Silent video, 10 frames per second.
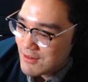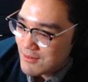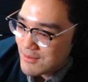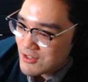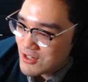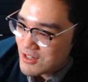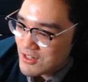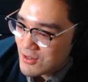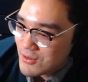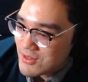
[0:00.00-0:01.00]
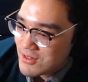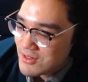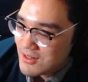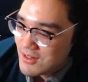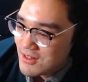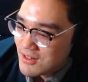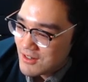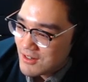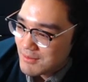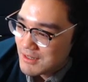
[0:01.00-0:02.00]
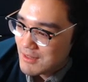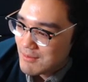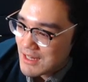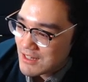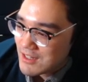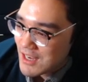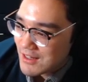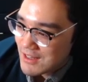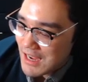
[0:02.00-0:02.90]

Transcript: giving me Cheetos. Come on, give me that Gala